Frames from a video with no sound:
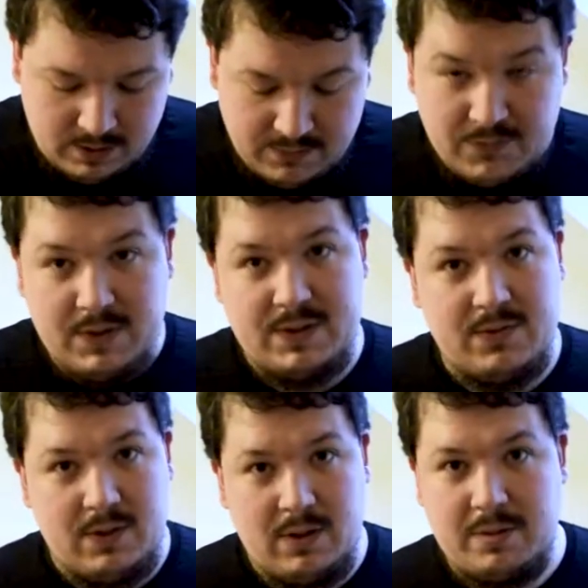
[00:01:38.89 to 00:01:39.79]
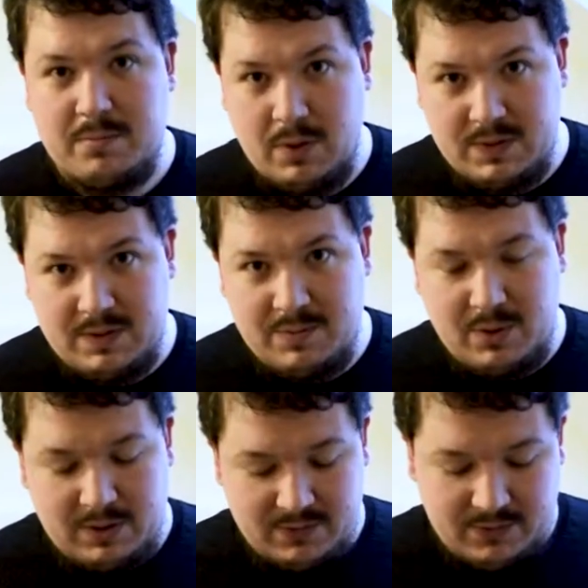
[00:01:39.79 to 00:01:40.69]
First of all, and most
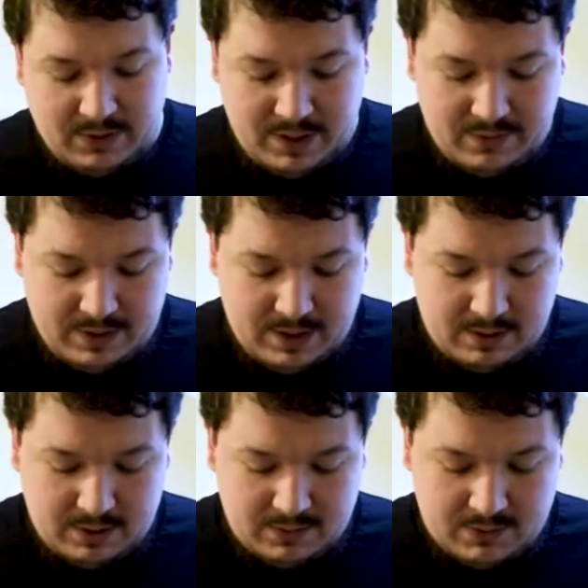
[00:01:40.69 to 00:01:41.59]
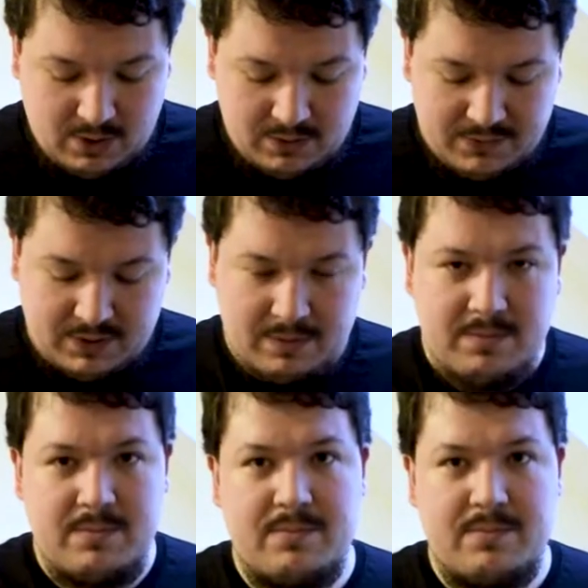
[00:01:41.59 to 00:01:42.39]
important for every analog photographer,